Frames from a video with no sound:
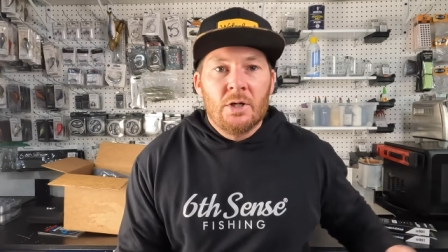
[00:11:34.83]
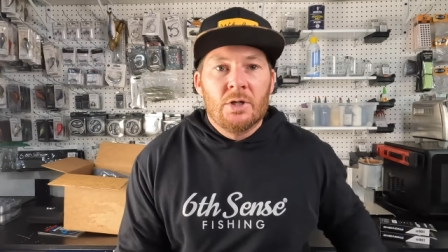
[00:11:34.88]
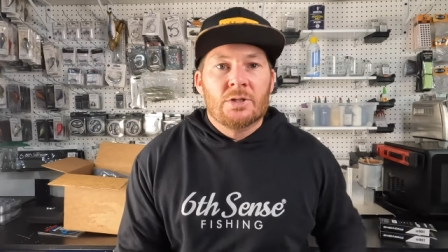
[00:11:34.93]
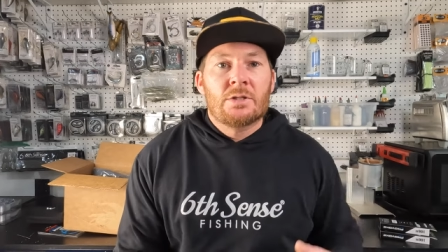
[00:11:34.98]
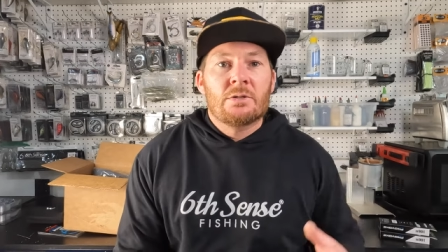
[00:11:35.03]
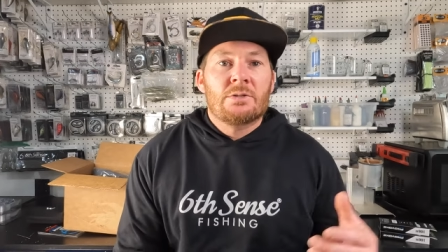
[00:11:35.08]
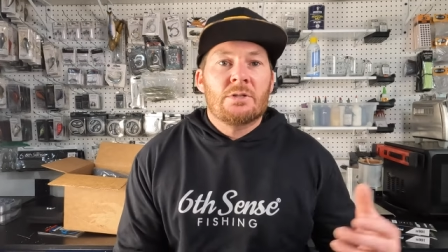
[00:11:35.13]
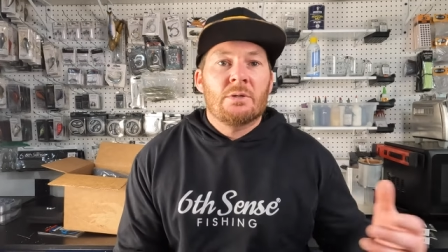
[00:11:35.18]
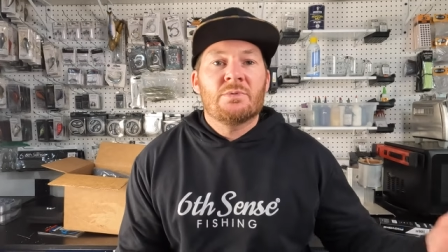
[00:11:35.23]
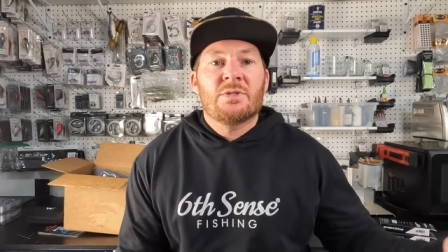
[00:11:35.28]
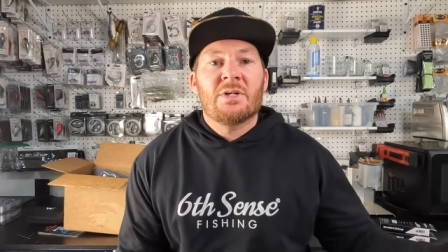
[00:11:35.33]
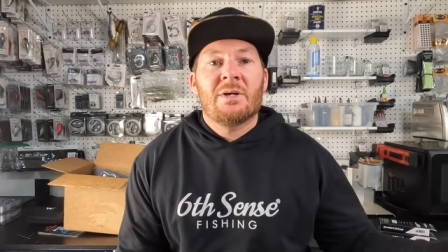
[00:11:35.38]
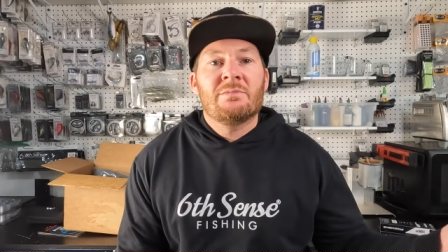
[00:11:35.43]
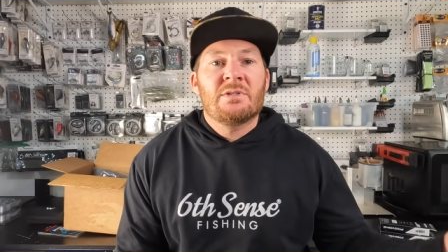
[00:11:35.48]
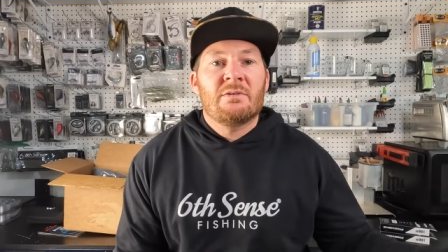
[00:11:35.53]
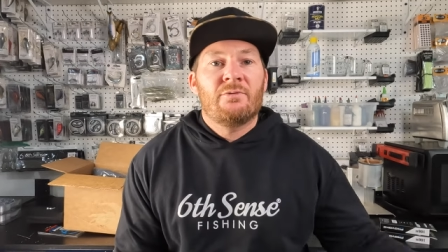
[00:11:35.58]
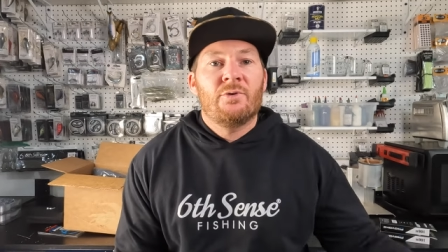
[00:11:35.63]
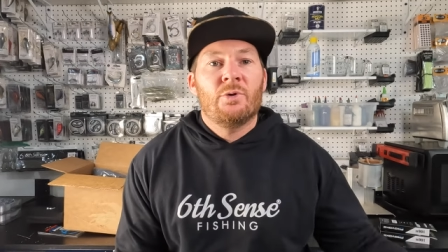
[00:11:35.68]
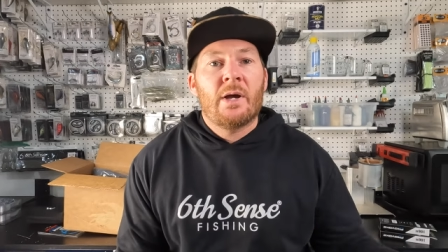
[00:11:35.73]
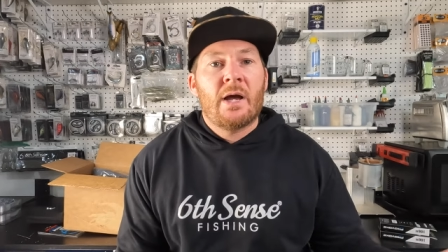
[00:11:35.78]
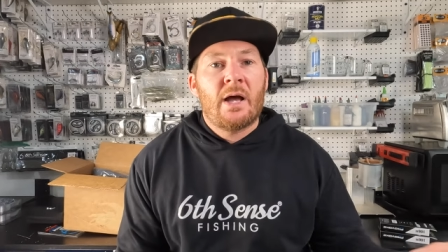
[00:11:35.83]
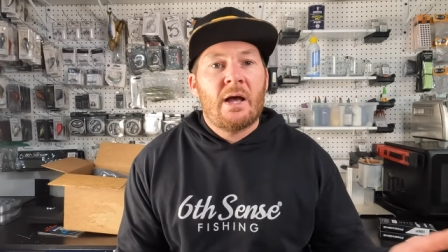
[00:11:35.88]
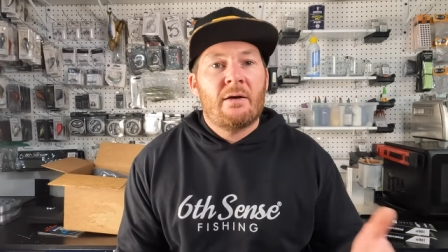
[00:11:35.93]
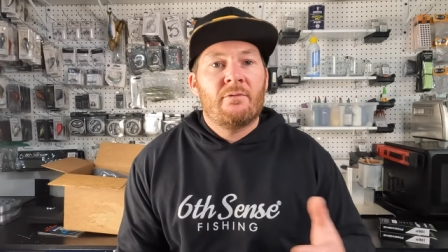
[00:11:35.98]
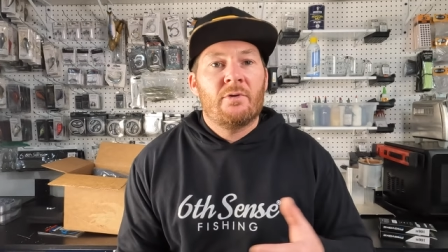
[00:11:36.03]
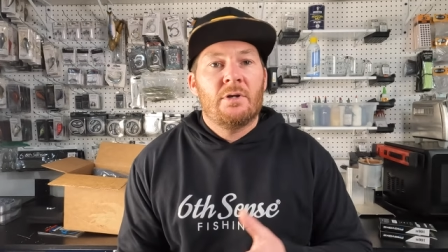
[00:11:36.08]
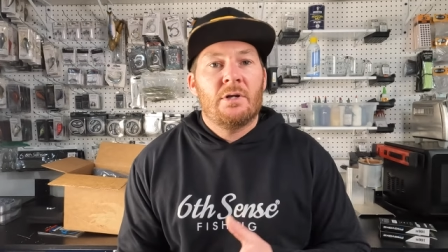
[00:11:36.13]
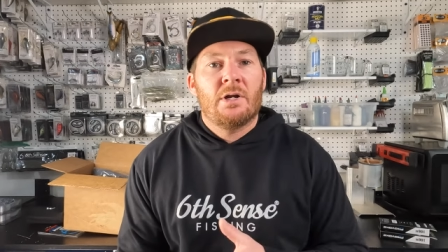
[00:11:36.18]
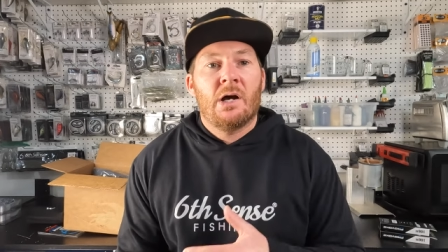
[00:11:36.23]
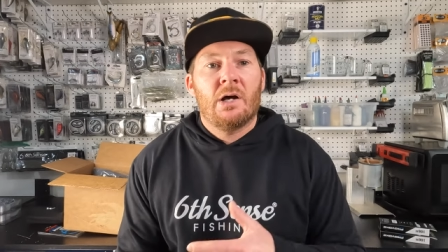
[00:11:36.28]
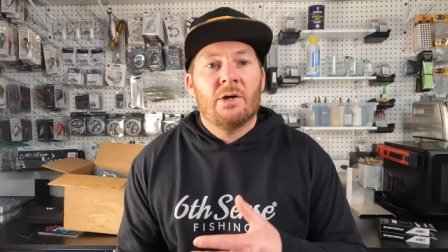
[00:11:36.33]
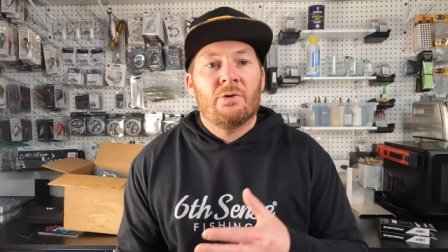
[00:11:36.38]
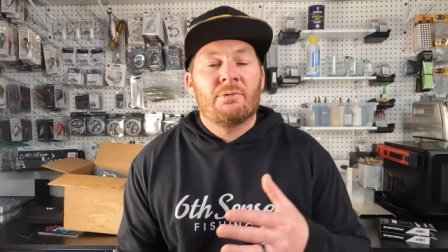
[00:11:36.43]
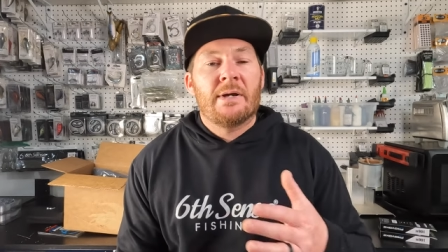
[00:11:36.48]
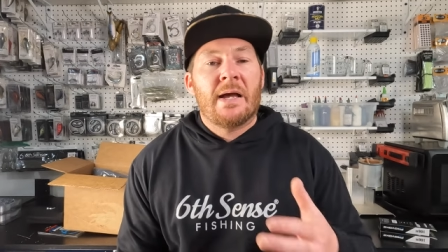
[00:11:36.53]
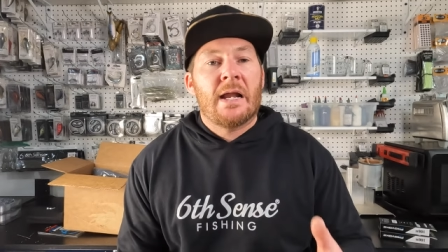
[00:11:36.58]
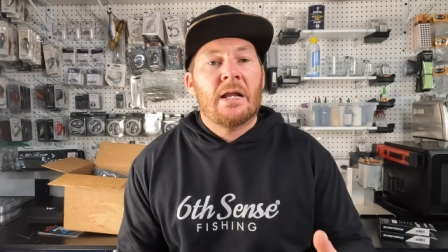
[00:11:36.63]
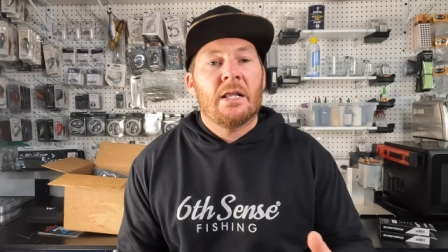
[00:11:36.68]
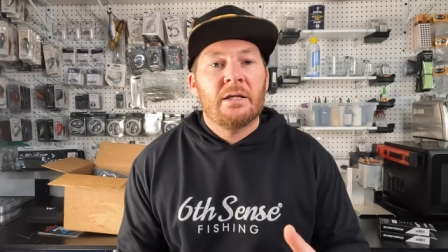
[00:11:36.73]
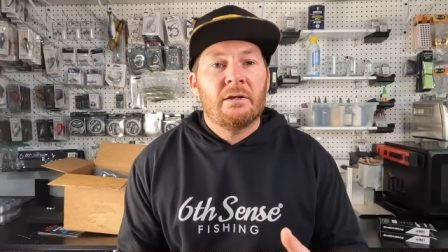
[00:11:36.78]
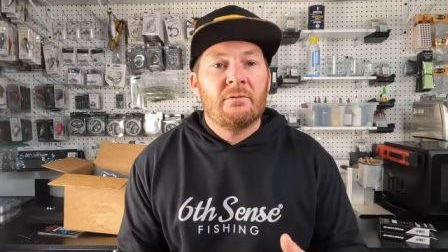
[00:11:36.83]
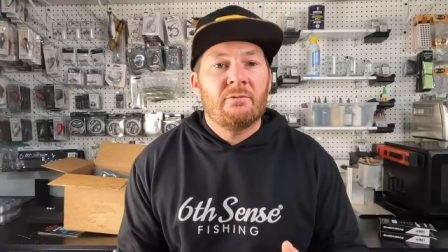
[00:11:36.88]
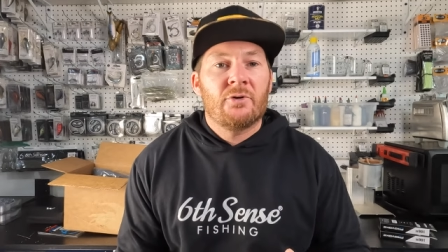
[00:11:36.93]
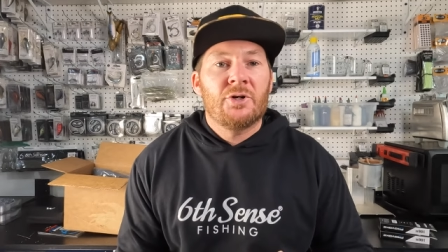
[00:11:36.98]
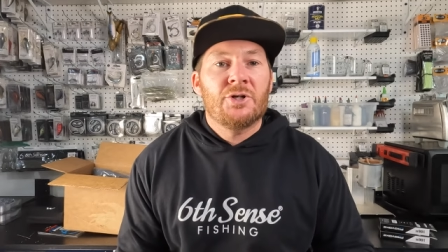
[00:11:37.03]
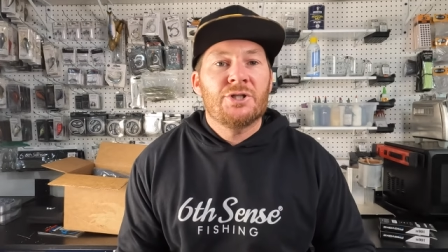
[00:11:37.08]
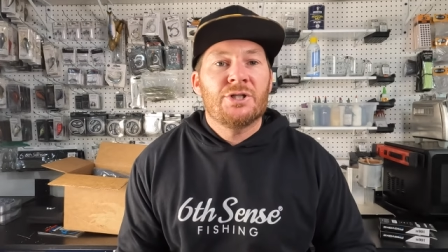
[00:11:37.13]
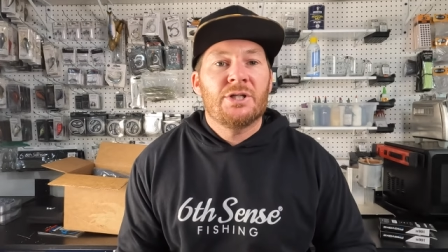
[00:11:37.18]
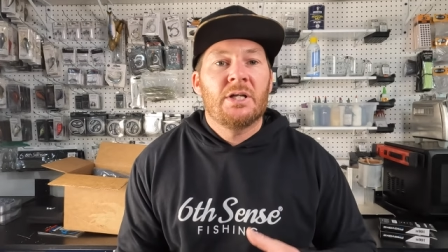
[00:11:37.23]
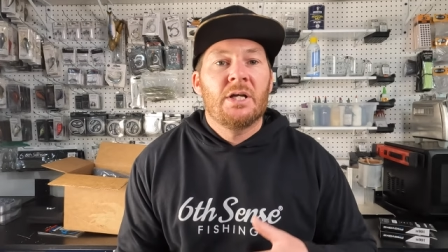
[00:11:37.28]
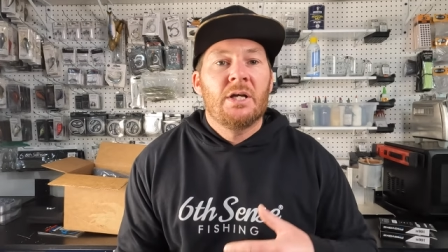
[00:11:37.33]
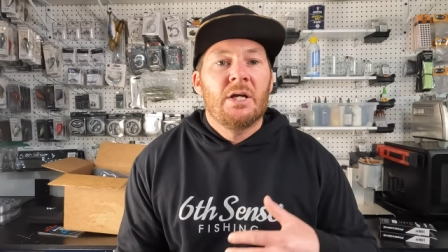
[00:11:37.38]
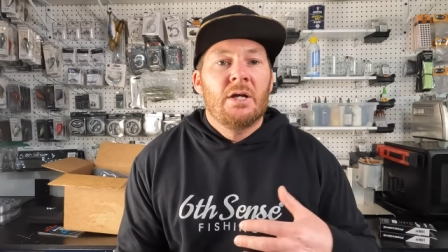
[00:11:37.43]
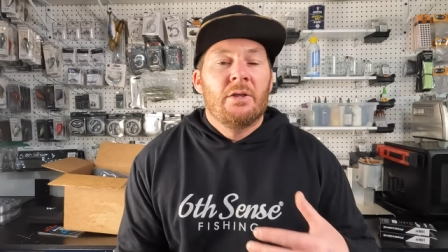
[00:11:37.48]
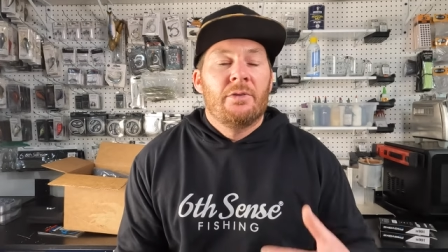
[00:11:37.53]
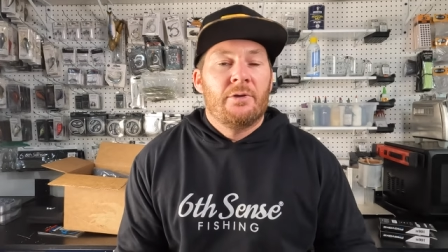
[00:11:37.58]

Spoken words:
So sometimes if you have a non-rattling version,